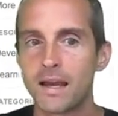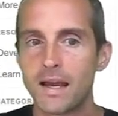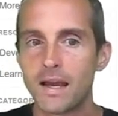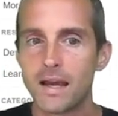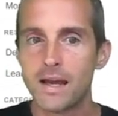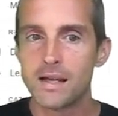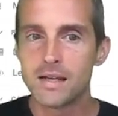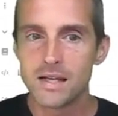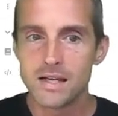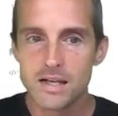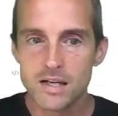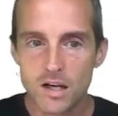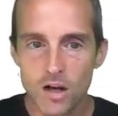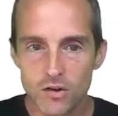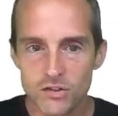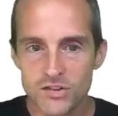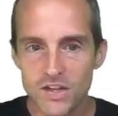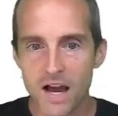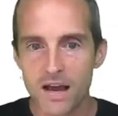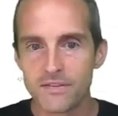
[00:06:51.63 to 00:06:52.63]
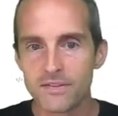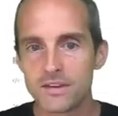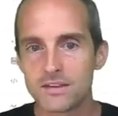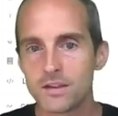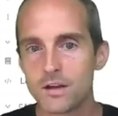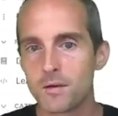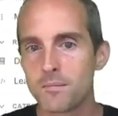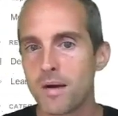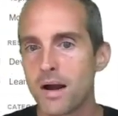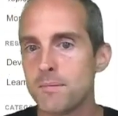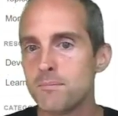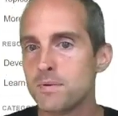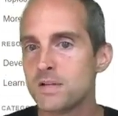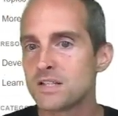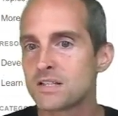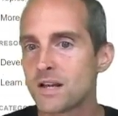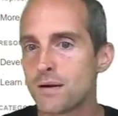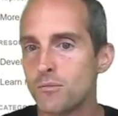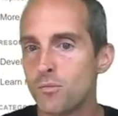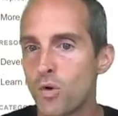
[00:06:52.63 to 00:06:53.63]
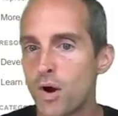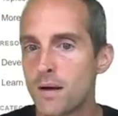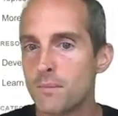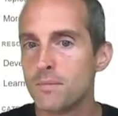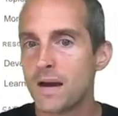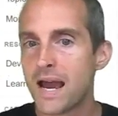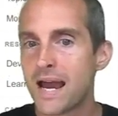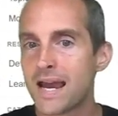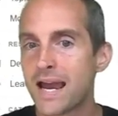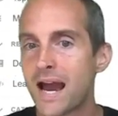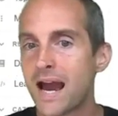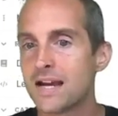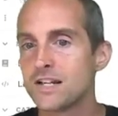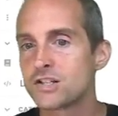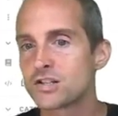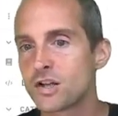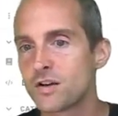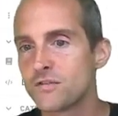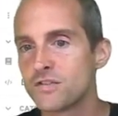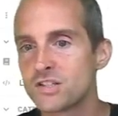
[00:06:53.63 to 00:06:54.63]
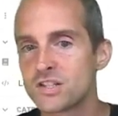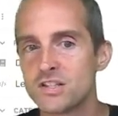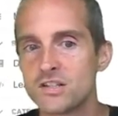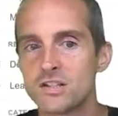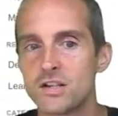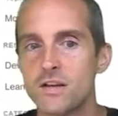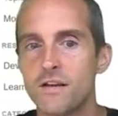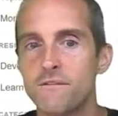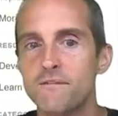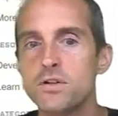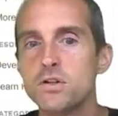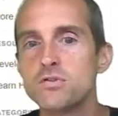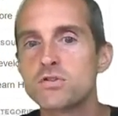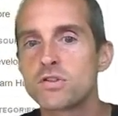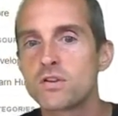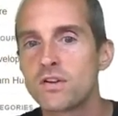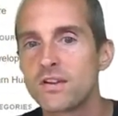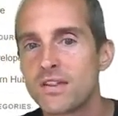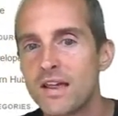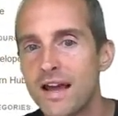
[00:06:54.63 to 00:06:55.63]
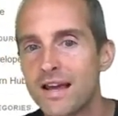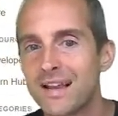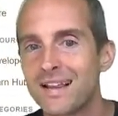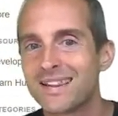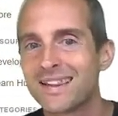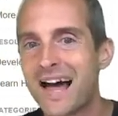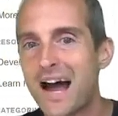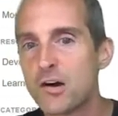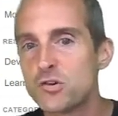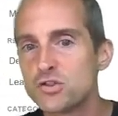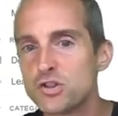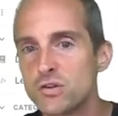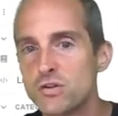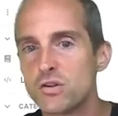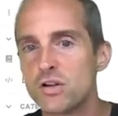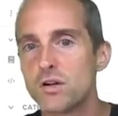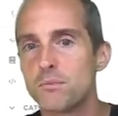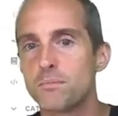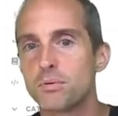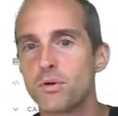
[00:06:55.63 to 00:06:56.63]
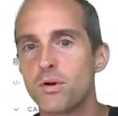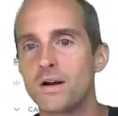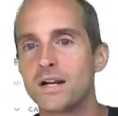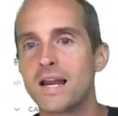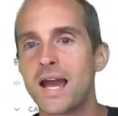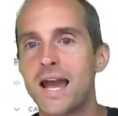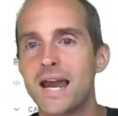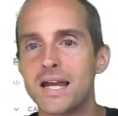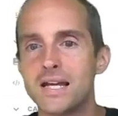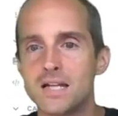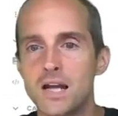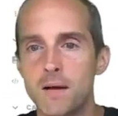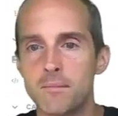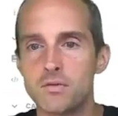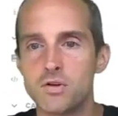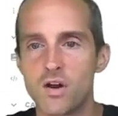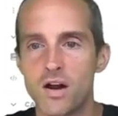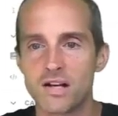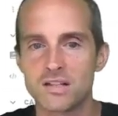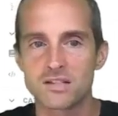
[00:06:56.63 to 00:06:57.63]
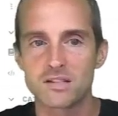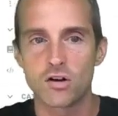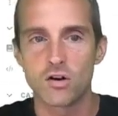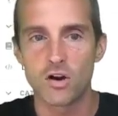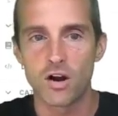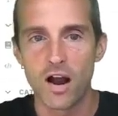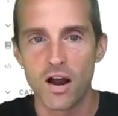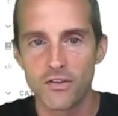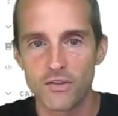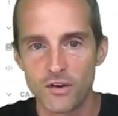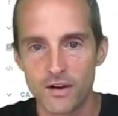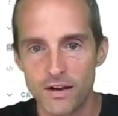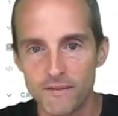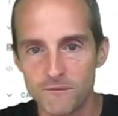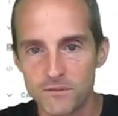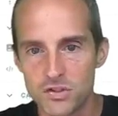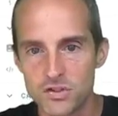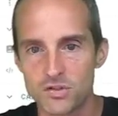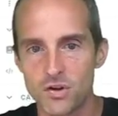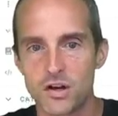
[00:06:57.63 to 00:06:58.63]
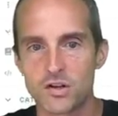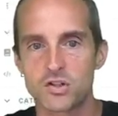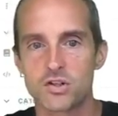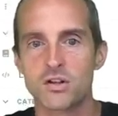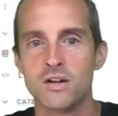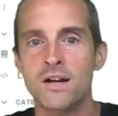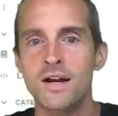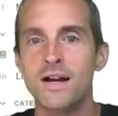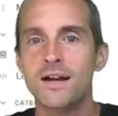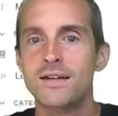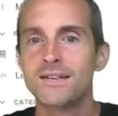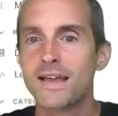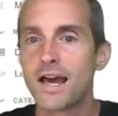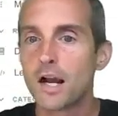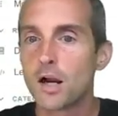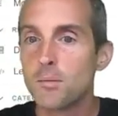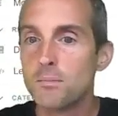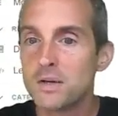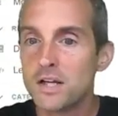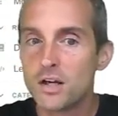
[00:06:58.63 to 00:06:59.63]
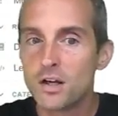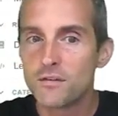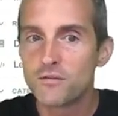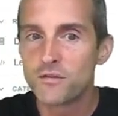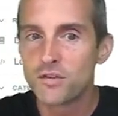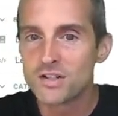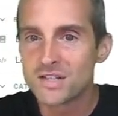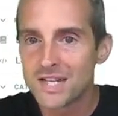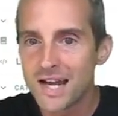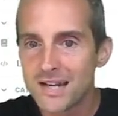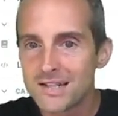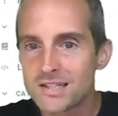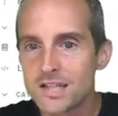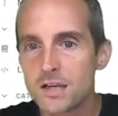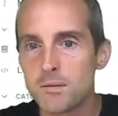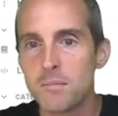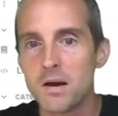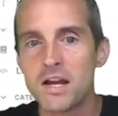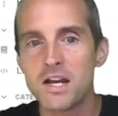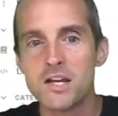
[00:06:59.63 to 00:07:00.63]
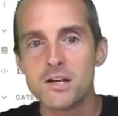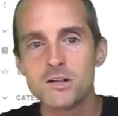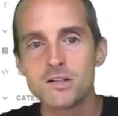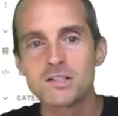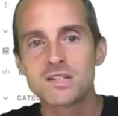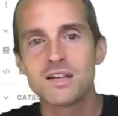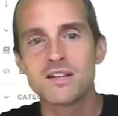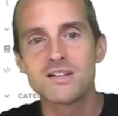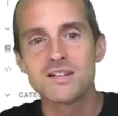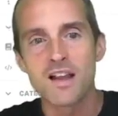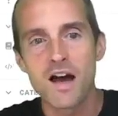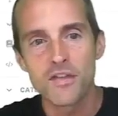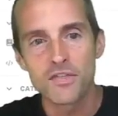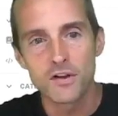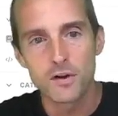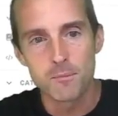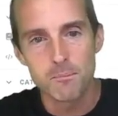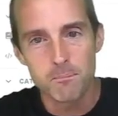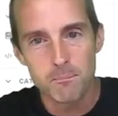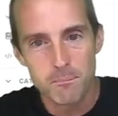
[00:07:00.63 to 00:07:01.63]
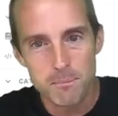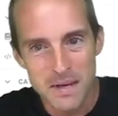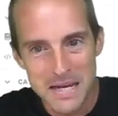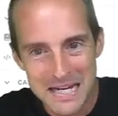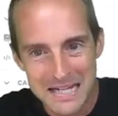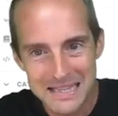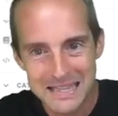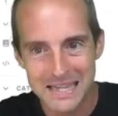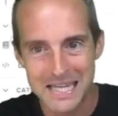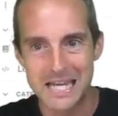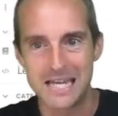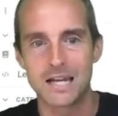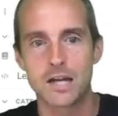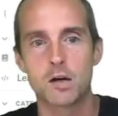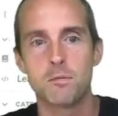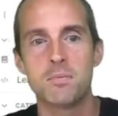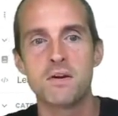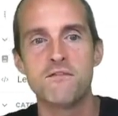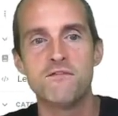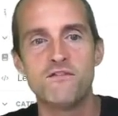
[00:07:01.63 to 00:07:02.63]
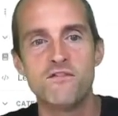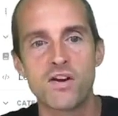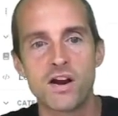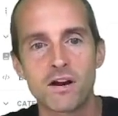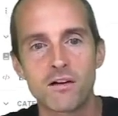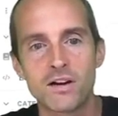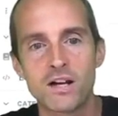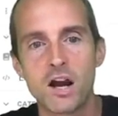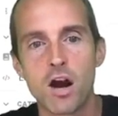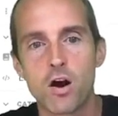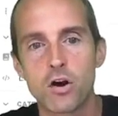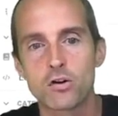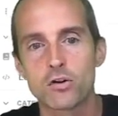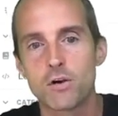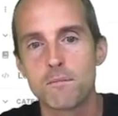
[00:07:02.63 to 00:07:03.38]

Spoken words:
And he goes on that there might be some web AI services in the future that allows you to deploy to AWS or other infrastructure. That'll be good for testing. But here's another big thing. It'll be very hard or